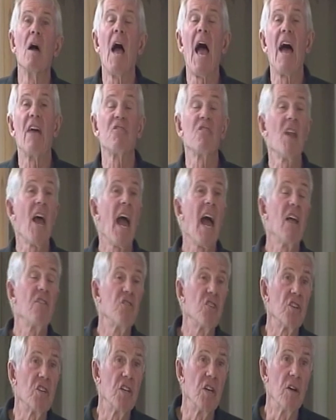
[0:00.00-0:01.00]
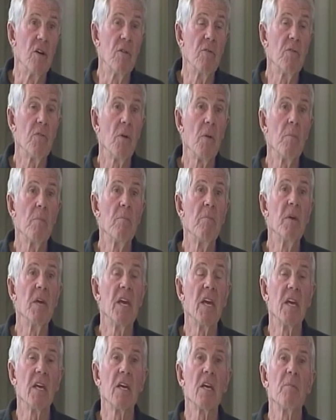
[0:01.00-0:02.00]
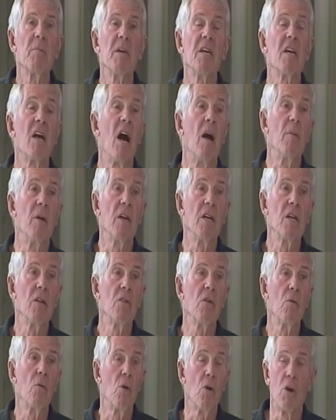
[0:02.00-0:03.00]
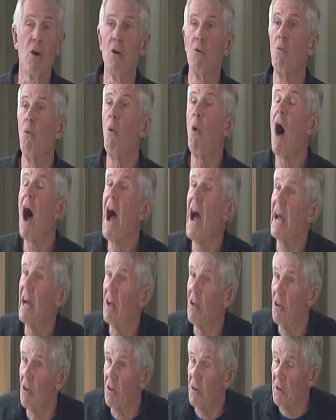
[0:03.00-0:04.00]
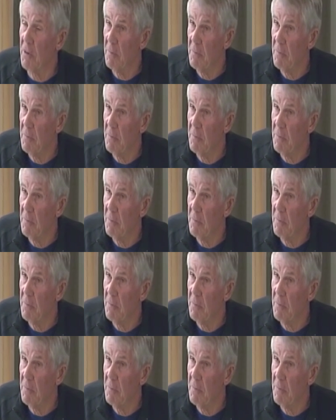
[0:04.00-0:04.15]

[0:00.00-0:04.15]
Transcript: as an adjective being becoming the word wild.